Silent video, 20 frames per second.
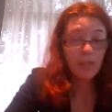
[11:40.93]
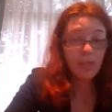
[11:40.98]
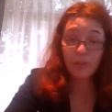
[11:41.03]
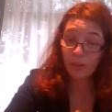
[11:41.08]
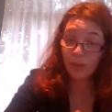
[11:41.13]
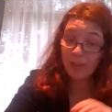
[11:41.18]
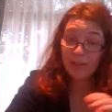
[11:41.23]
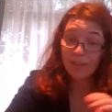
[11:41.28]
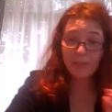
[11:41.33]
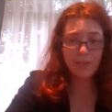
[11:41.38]

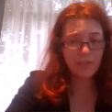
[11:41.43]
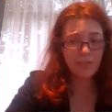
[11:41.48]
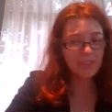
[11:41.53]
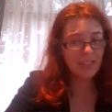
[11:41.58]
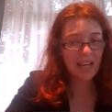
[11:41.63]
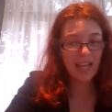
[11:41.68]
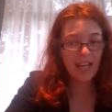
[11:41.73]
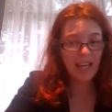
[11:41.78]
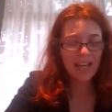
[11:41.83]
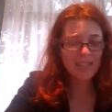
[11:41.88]
So even if
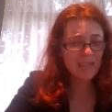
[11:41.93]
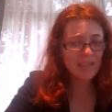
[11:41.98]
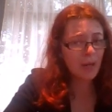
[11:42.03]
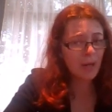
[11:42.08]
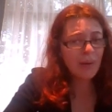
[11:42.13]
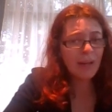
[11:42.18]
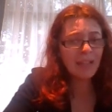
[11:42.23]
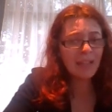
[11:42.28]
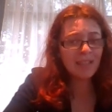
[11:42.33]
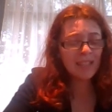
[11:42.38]
it's hard to
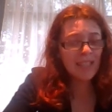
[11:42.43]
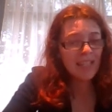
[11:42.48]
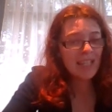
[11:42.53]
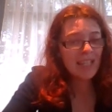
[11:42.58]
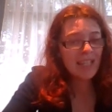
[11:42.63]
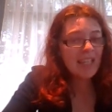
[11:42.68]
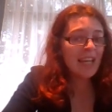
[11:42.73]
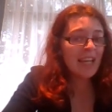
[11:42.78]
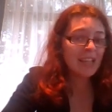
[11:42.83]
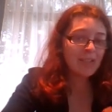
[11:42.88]
go out
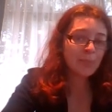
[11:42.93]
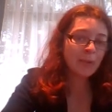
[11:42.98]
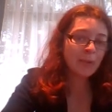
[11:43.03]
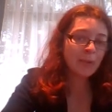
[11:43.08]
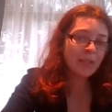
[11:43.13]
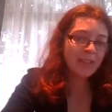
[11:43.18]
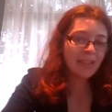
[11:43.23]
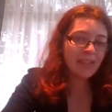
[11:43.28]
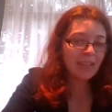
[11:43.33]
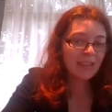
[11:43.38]
and
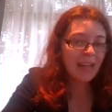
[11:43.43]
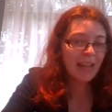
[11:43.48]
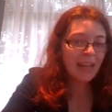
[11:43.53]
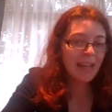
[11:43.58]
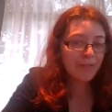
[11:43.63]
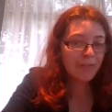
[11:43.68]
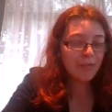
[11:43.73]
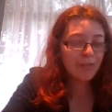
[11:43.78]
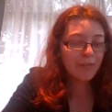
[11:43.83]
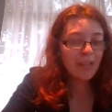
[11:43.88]
experience
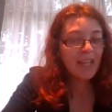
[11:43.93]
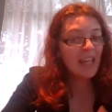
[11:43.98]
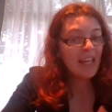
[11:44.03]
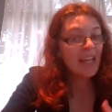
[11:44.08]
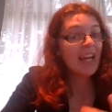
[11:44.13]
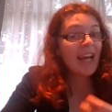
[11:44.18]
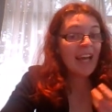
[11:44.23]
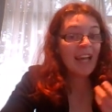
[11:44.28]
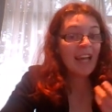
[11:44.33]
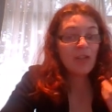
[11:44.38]
life
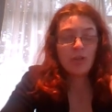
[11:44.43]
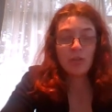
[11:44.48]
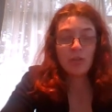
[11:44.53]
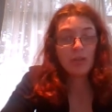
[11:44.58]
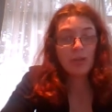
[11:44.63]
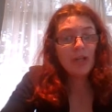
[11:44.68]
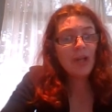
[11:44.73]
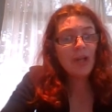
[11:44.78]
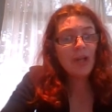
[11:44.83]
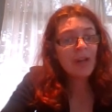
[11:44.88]
and you're
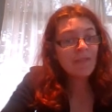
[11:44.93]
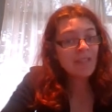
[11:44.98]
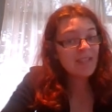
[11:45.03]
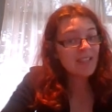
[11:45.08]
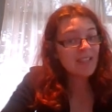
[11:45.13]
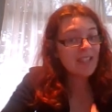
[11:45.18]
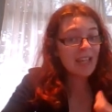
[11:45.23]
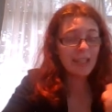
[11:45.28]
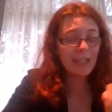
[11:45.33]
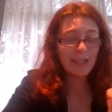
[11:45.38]

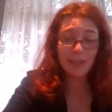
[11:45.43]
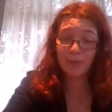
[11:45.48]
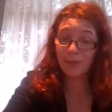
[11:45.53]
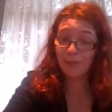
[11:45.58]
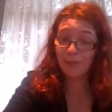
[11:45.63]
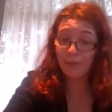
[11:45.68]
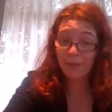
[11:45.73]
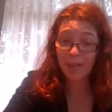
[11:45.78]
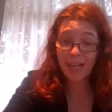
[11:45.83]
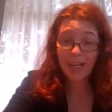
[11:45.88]
nervous and you're
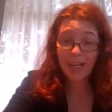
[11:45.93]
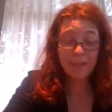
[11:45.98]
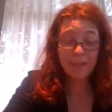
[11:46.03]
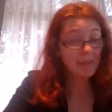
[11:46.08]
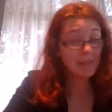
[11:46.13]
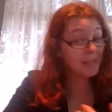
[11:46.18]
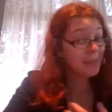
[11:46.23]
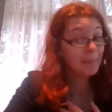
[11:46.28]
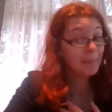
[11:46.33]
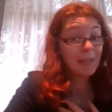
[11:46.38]
afraid,
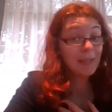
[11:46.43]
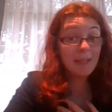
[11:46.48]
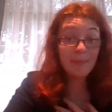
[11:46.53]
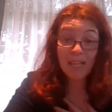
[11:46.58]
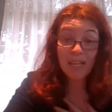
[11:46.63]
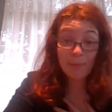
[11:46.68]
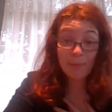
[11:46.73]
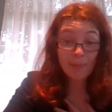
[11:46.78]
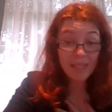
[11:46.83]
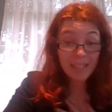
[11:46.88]
because believe me,
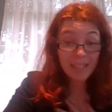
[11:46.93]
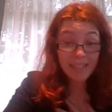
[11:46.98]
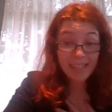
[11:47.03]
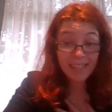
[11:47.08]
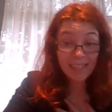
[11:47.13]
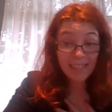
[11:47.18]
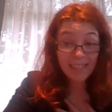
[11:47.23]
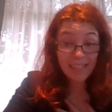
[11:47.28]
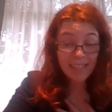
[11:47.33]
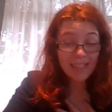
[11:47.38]
I've been
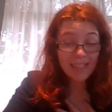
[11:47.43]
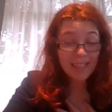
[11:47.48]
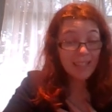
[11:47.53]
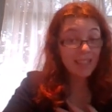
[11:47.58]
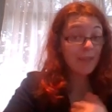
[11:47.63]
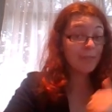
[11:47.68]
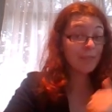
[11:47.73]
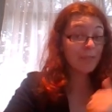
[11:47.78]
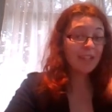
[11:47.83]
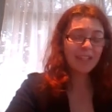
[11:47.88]
there.
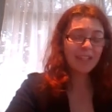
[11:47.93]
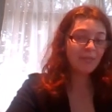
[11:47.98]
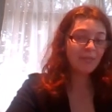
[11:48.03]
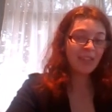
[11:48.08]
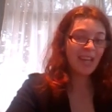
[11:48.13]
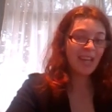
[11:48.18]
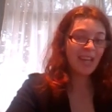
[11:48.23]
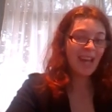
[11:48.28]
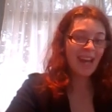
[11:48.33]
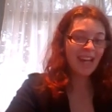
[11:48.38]
I freaking
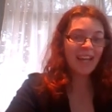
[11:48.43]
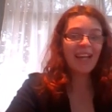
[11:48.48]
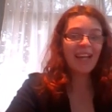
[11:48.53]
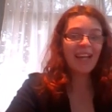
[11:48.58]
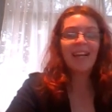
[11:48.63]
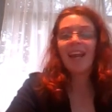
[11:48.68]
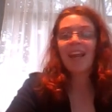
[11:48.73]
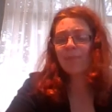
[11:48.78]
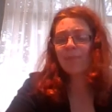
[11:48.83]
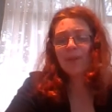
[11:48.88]
lived in
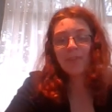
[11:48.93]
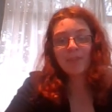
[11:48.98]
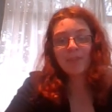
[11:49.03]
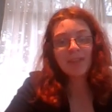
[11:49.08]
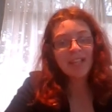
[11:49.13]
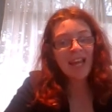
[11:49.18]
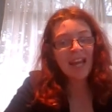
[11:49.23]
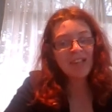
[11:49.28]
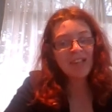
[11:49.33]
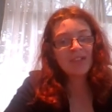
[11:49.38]
Adelaide and my
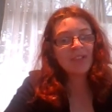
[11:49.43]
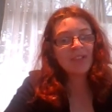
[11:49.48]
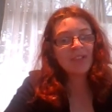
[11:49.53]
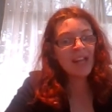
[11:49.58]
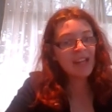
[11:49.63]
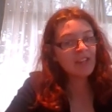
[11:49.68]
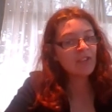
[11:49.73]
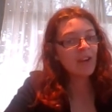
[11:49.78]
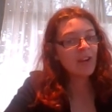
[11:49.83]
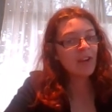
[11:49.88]
friend Ashton
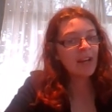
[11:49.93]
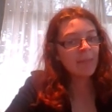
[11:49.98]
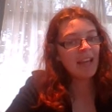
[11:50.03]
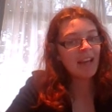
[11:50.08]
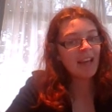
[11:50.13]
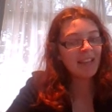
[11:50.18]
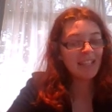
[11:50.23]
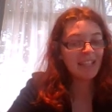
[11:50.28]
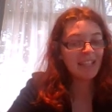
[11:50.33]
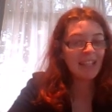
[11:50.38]
had to drag me
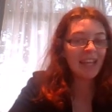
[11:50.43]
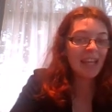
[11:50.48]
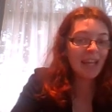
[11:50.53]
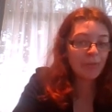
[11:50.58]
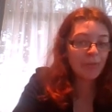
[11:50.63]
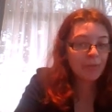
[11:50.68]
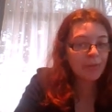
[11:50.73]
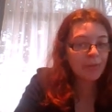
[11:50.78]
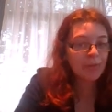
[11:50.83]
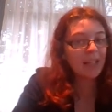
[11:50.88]
out nearly
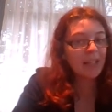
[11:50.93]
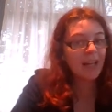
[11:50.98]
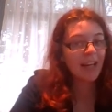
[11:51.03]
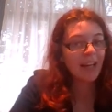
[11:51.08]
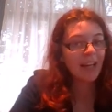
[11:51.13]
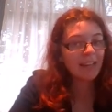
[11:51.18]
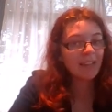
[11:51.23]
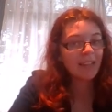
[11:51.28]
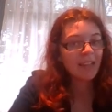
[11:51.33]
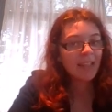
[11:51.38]
every
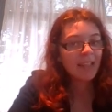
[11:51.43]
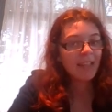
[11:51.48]
night.